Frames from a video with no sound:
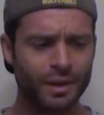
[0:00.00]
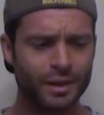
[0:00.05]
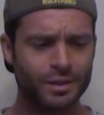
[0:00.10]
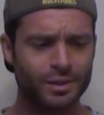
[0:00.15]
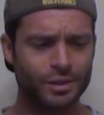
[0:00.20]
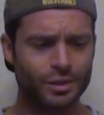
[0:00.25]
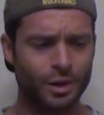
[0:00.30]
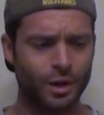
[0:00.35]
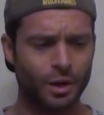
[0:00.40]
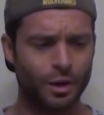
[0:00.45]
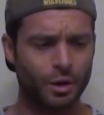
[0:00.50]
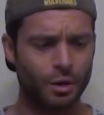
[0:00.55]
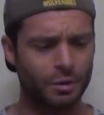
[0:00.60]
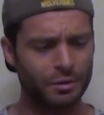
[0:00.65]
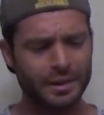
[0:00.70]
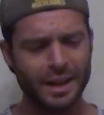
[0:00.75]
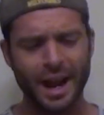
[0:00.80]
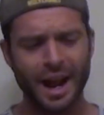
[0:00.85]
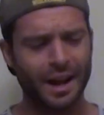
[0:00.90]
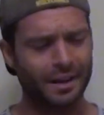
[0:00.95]

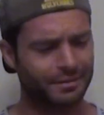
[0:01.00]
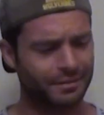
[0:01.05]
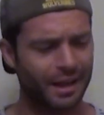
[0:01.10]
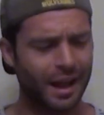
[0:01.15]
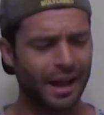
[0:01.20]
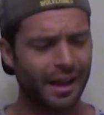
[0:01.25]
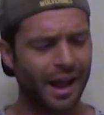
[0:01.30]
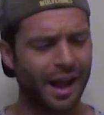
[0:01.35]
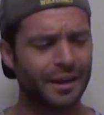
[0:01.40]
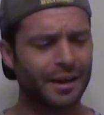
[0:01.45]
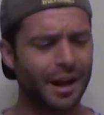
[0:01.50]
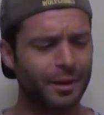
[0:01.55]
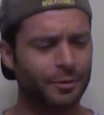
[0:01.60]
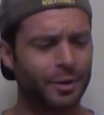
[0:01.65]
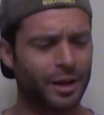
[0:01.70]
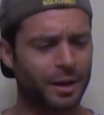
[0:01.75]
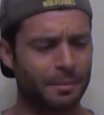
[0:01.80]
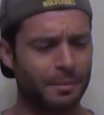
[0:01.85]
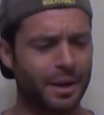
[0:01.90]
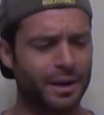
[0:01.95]
So yeah, I'd
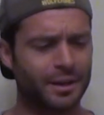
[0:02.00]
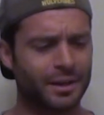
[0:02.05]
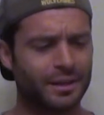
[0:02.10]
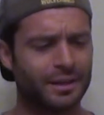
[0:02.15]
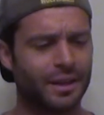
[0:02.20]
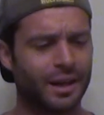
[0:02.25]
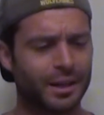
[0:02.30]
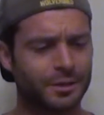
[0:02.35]
recommend it.